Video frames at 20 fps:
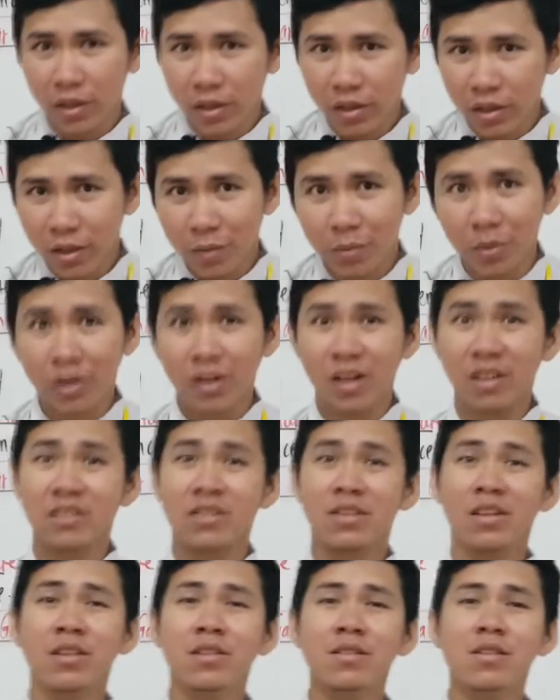progress
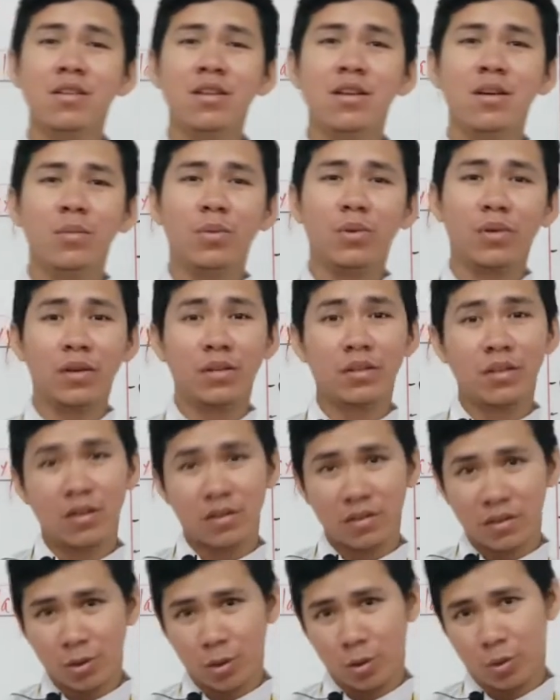test. Progress
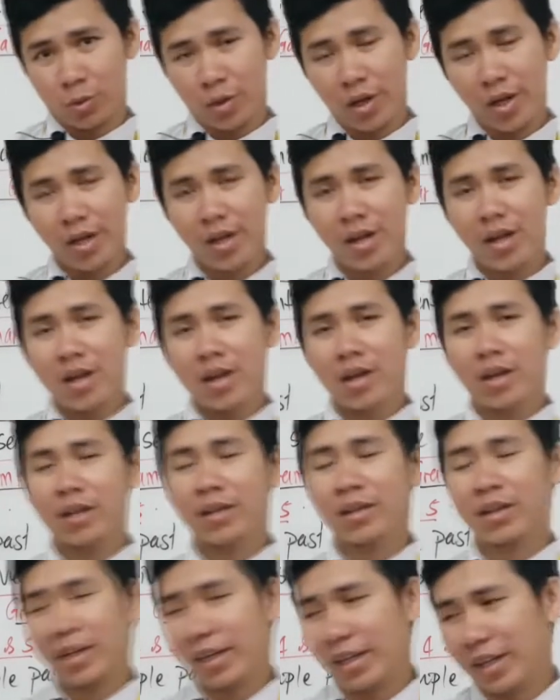test 2, right?
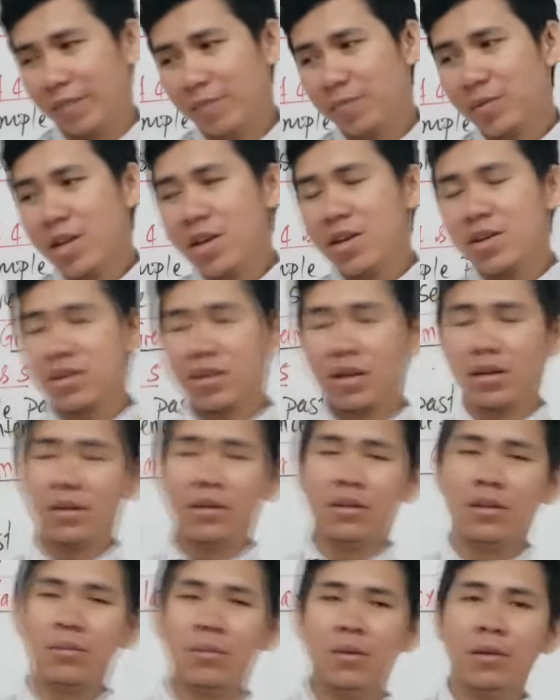Okay,
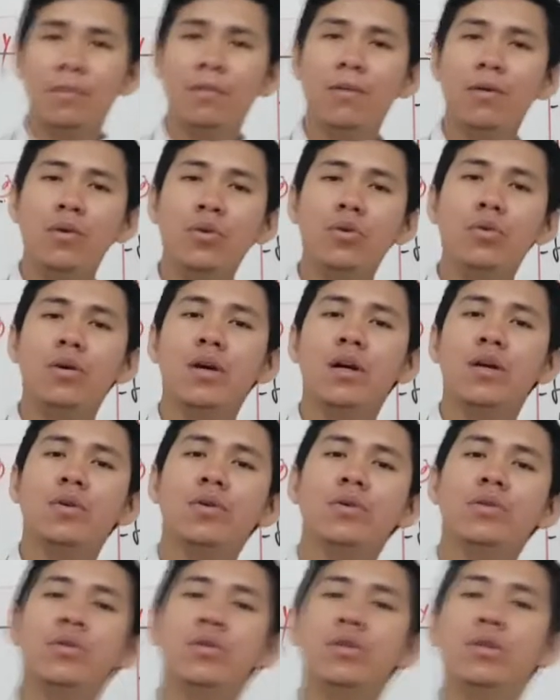so before you are
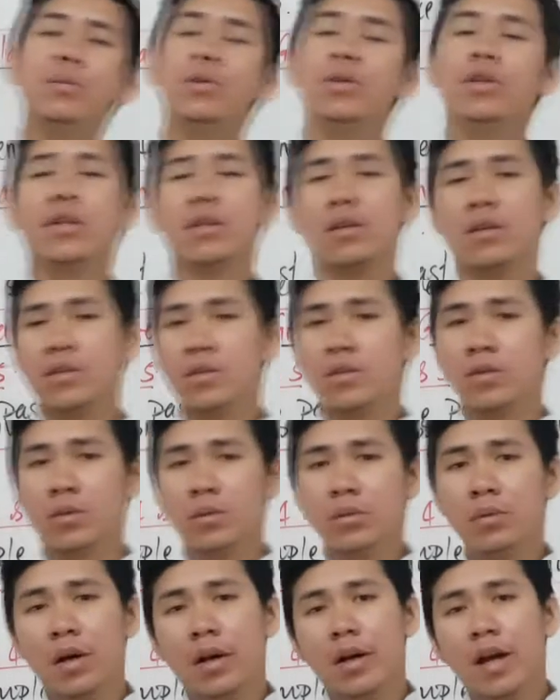going to do progress test
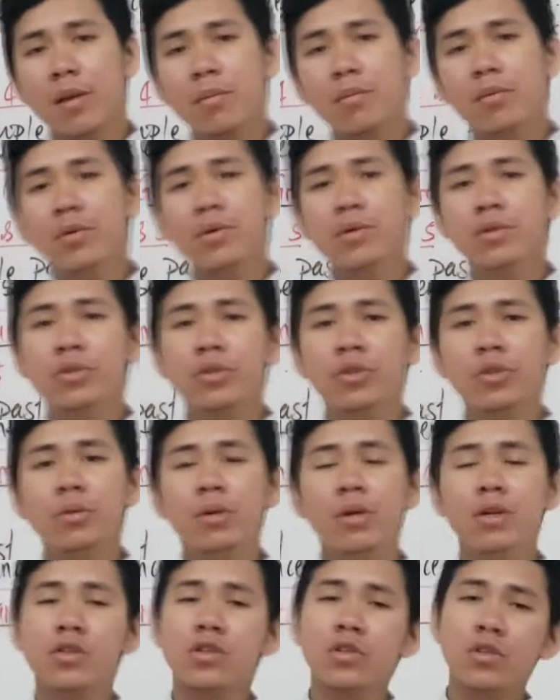2, I'm going to give
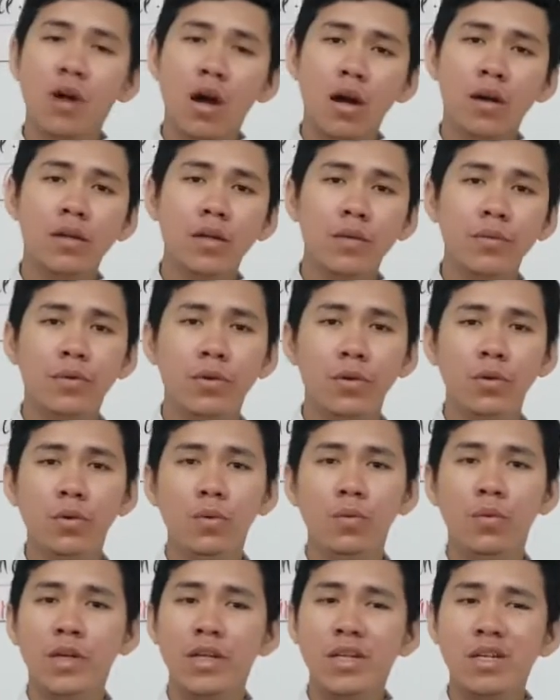a short review
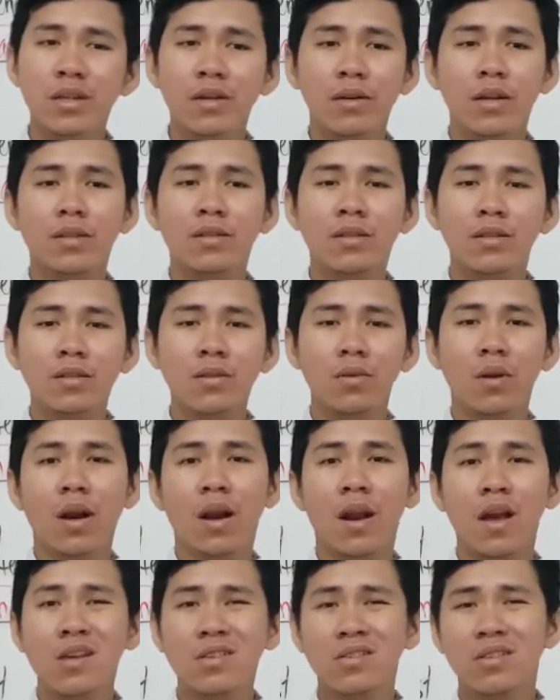what is related to the
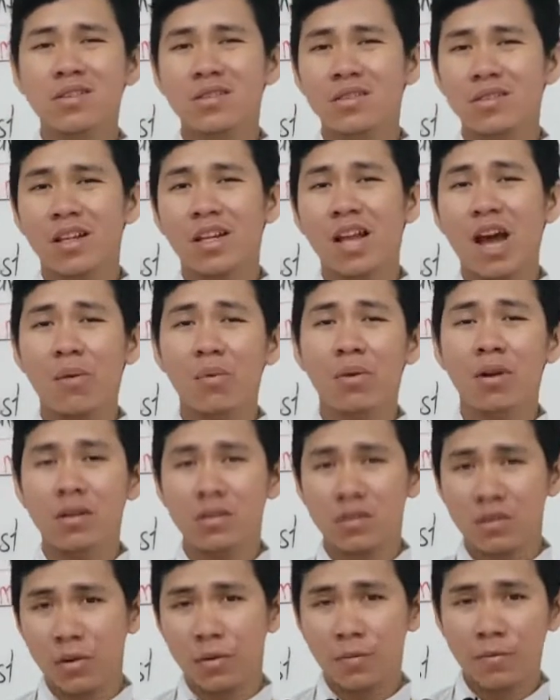lessons that you have
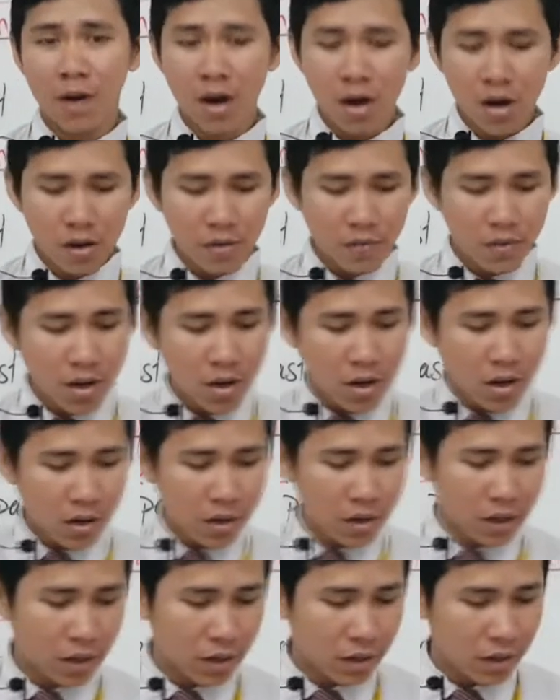learned so far.
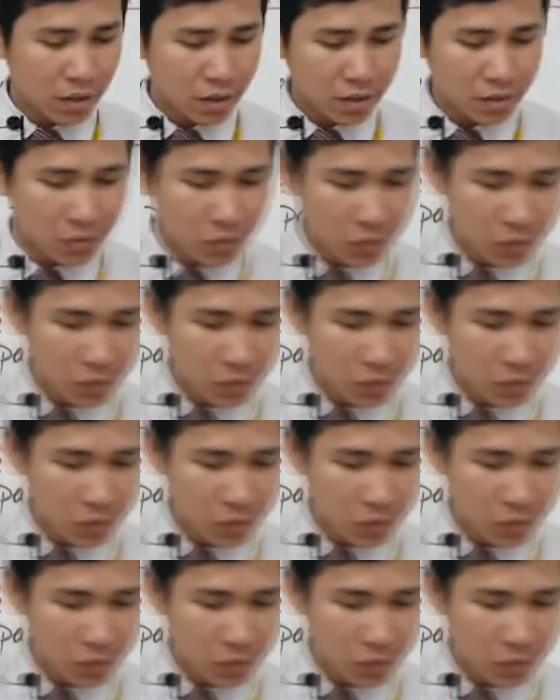That is going